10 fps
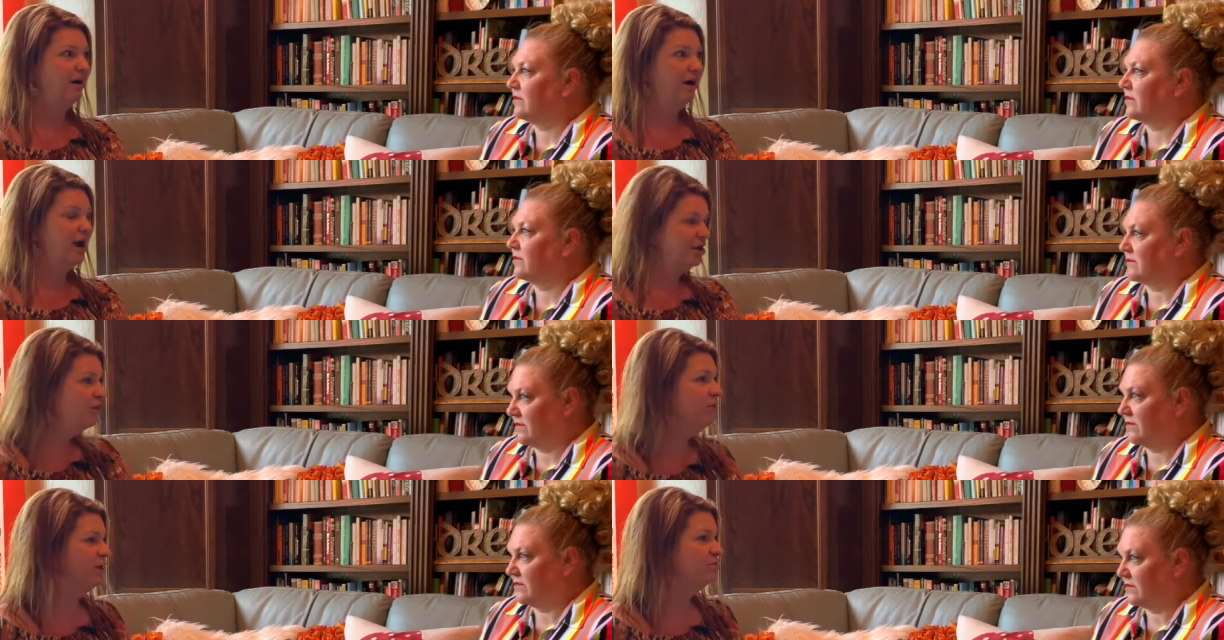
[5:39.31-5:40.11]
Speaker 1: I know
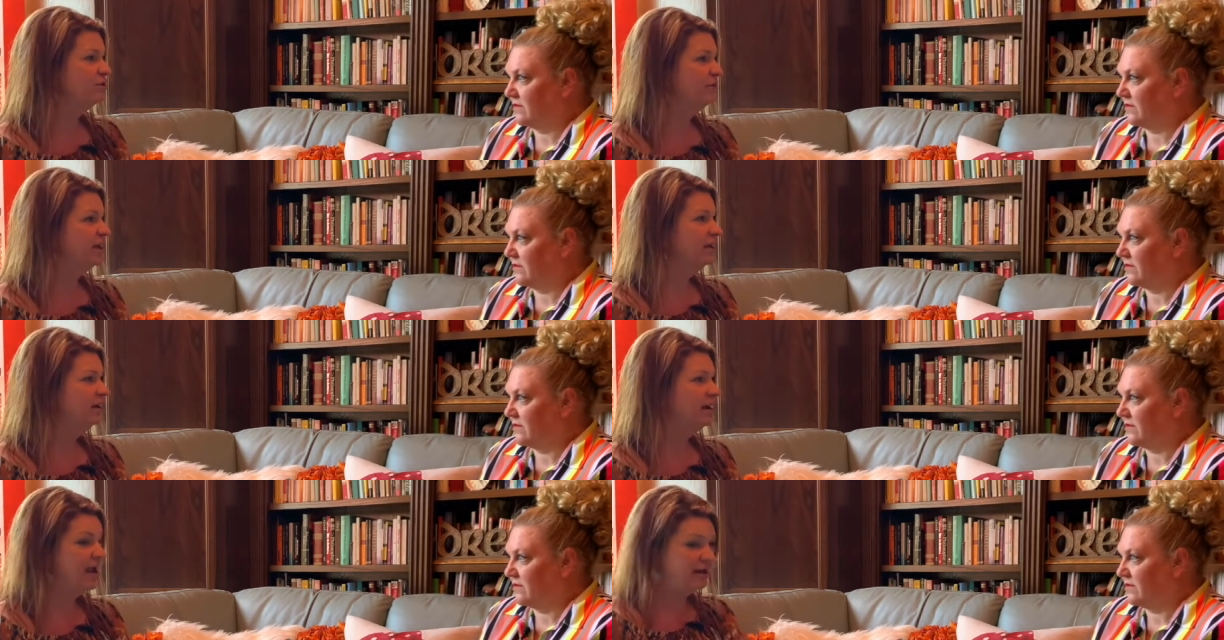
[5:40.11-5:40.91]
what I'm doing
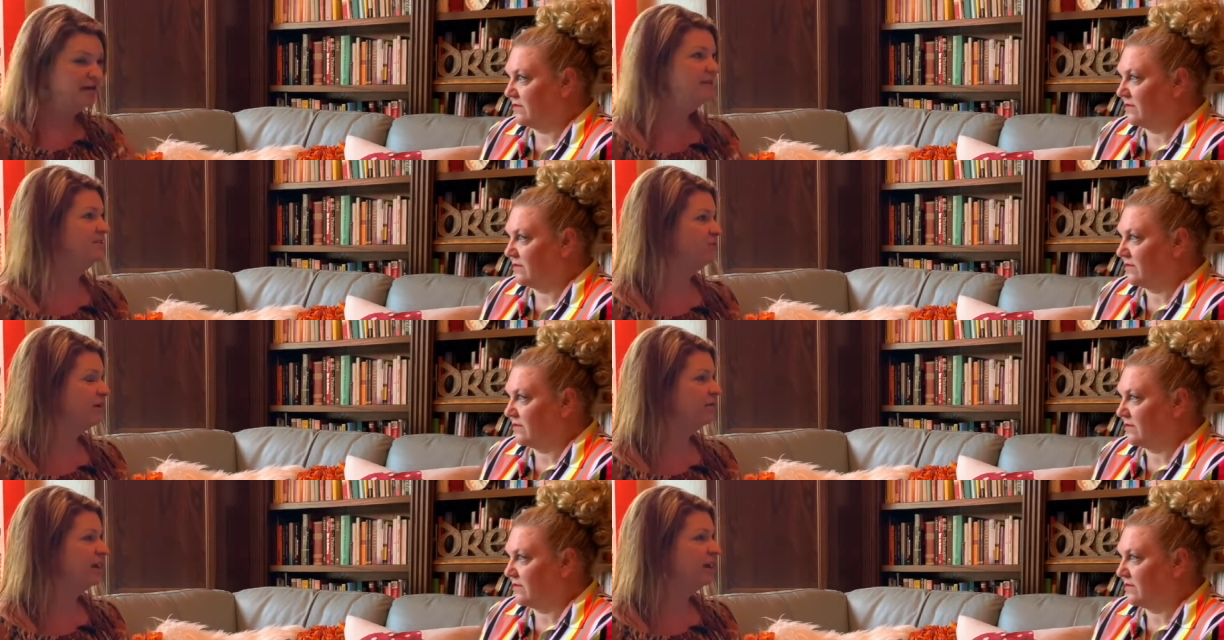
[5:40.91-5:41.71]
and it is
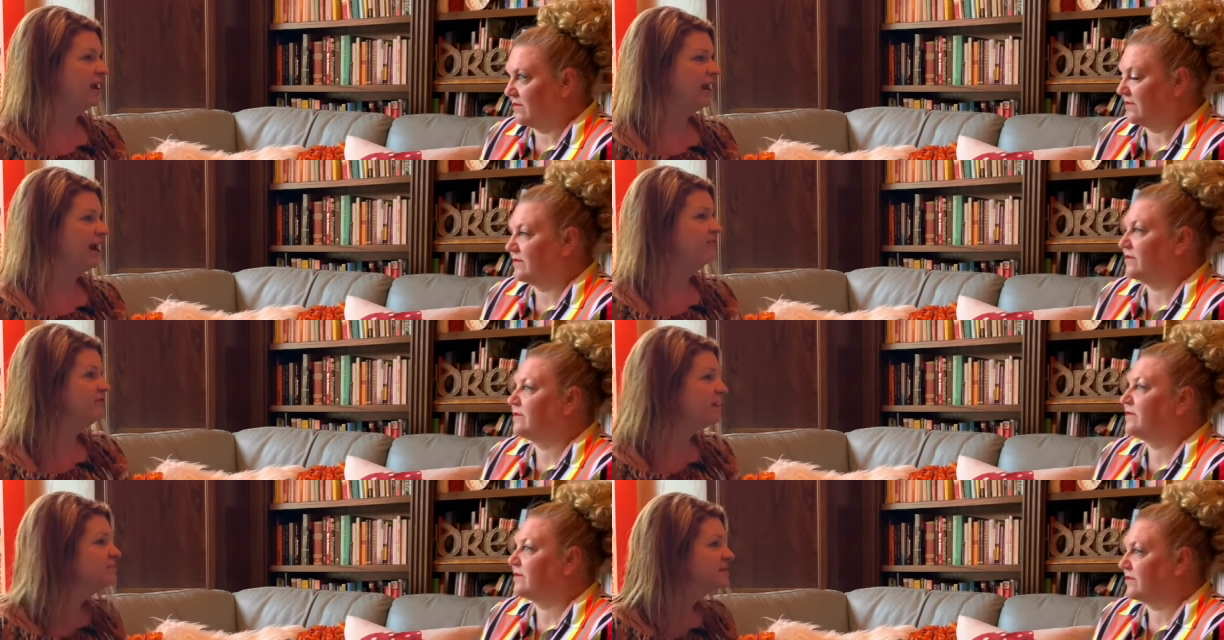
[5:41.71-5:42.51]
growing and I have
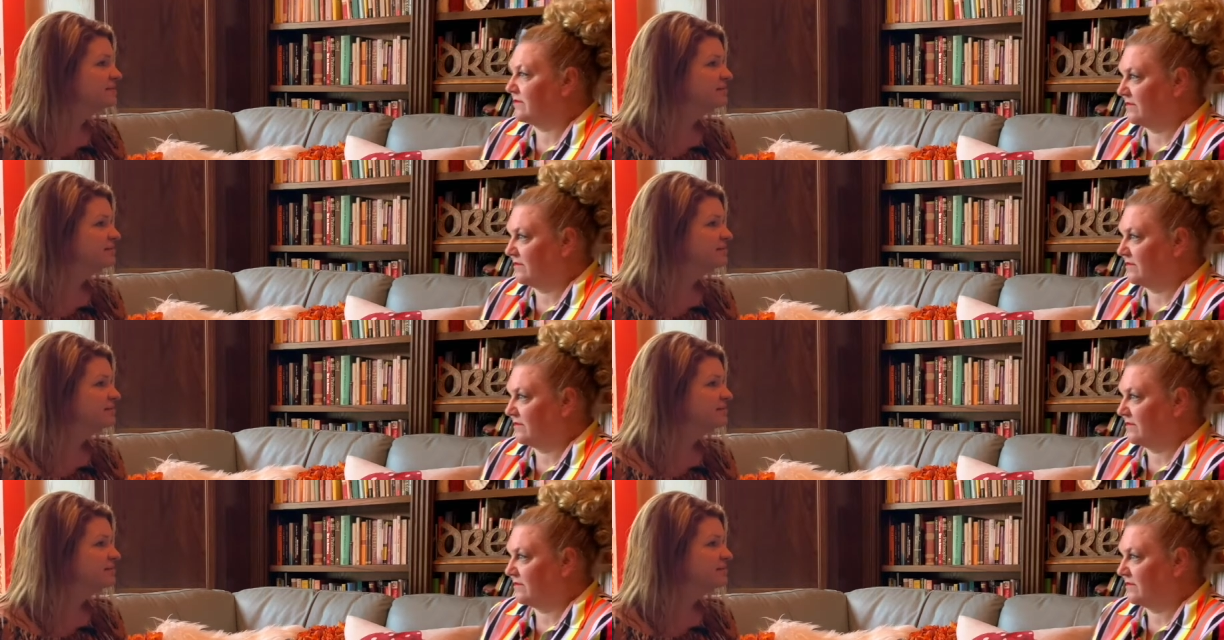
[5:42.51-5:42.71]
tips.